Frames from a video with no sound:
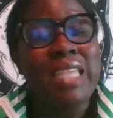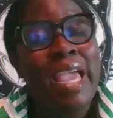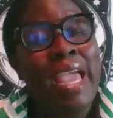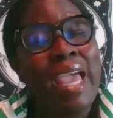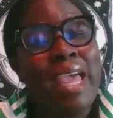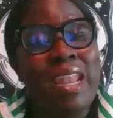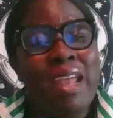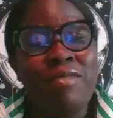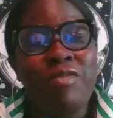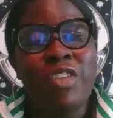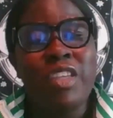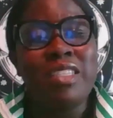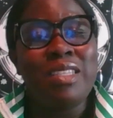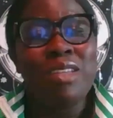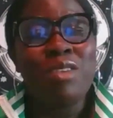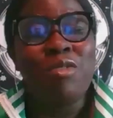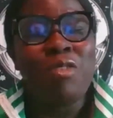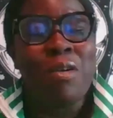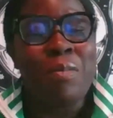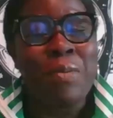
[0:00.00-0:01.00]
and I've just
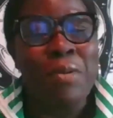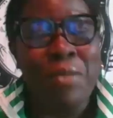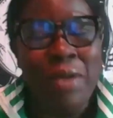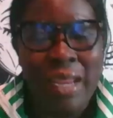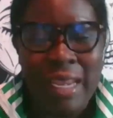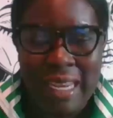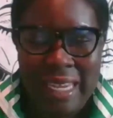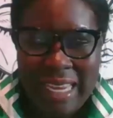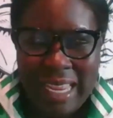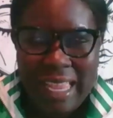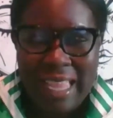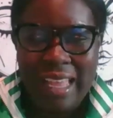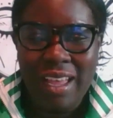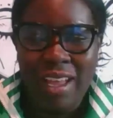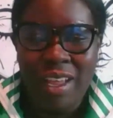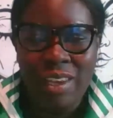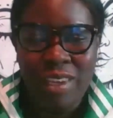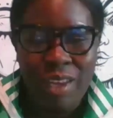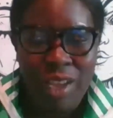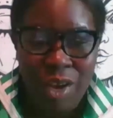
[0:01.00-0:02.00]
incorporated
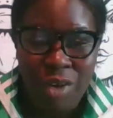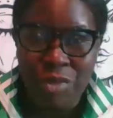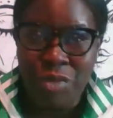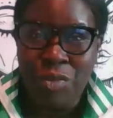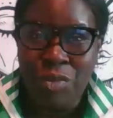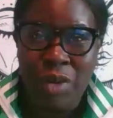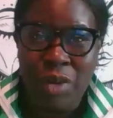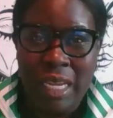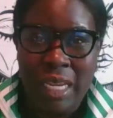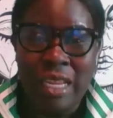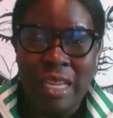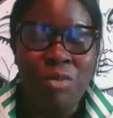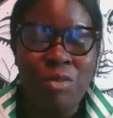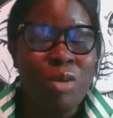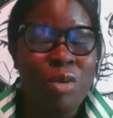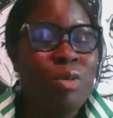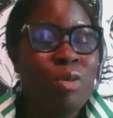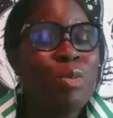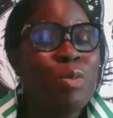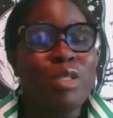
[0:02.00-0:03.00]
a love reading
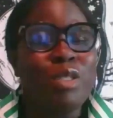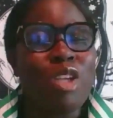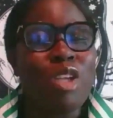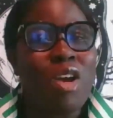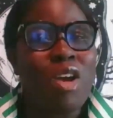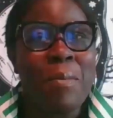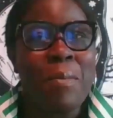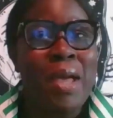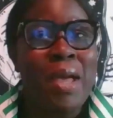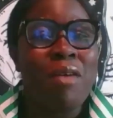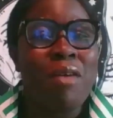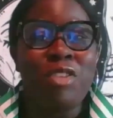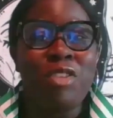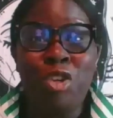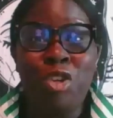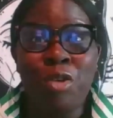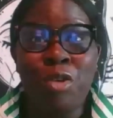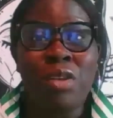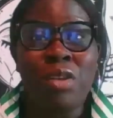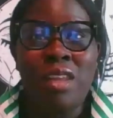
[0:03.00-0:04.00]
where we will talk about
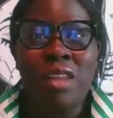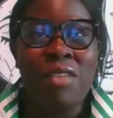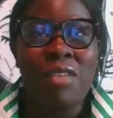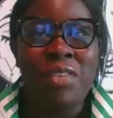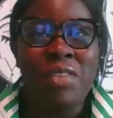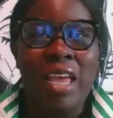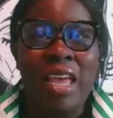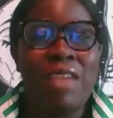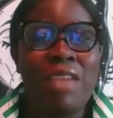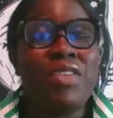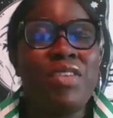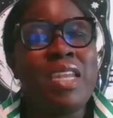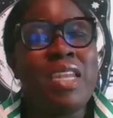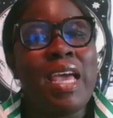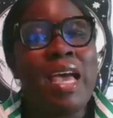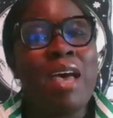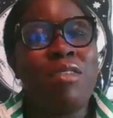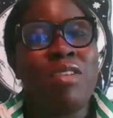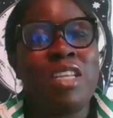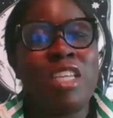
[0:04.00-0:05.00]
your love life and
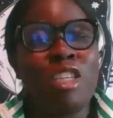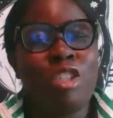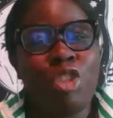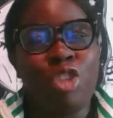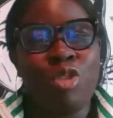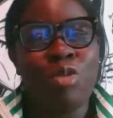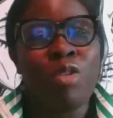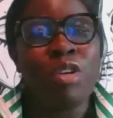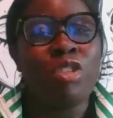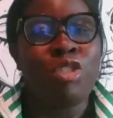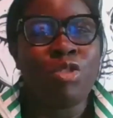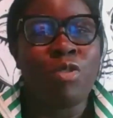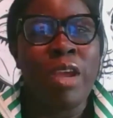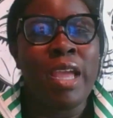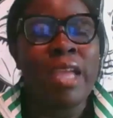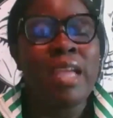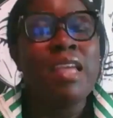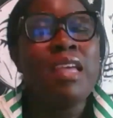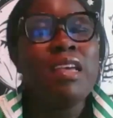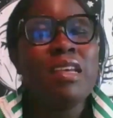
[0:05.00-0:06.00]
how to get you on
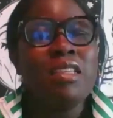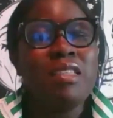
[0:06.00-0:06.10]
track